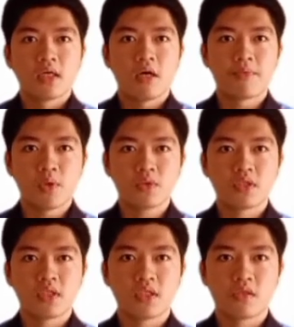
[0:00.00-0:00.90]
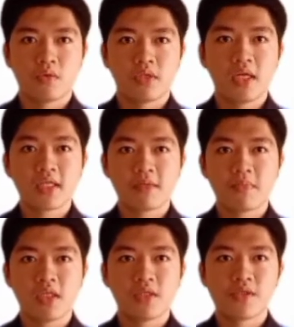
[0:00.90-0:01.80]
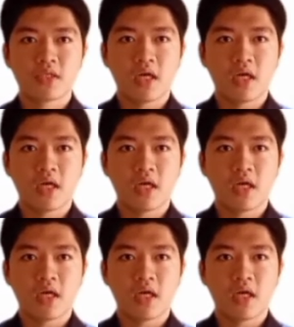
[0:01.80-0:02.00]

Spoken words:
approach, so delegative leaders